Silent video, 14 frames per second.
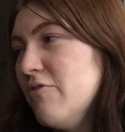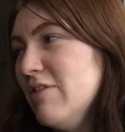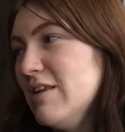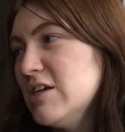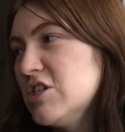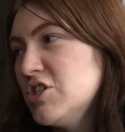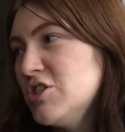
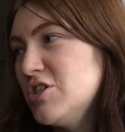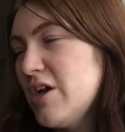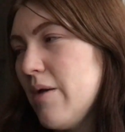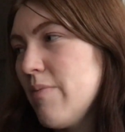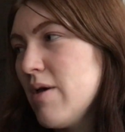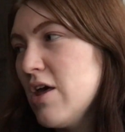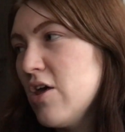
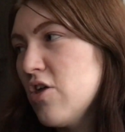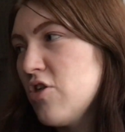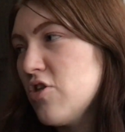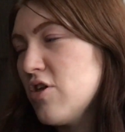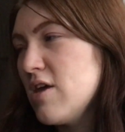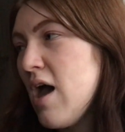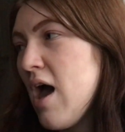relationship
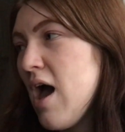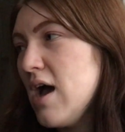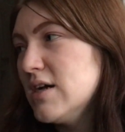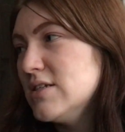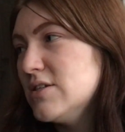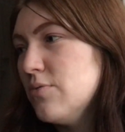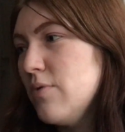she
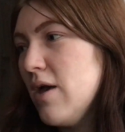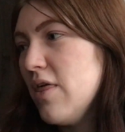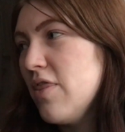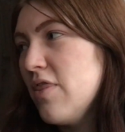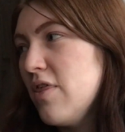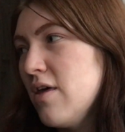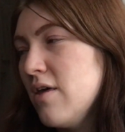had
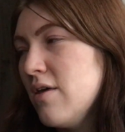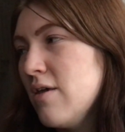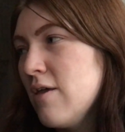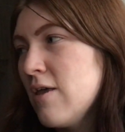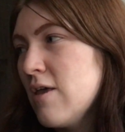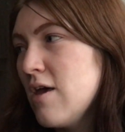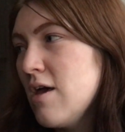with,
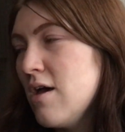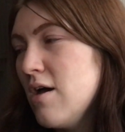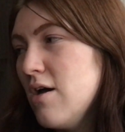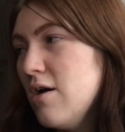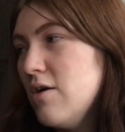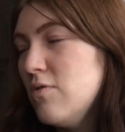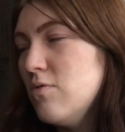
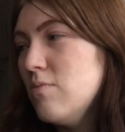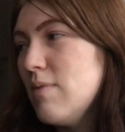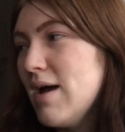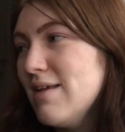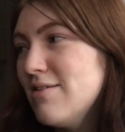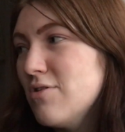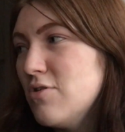oh
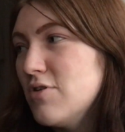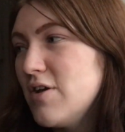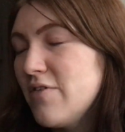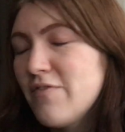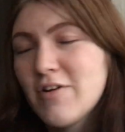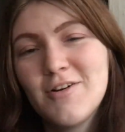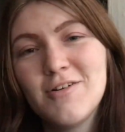my god, I
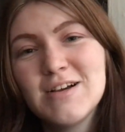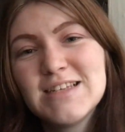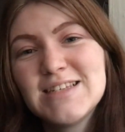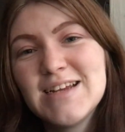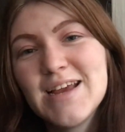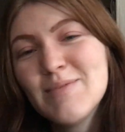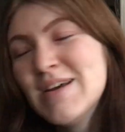forgot his
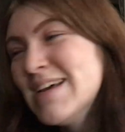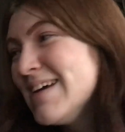name.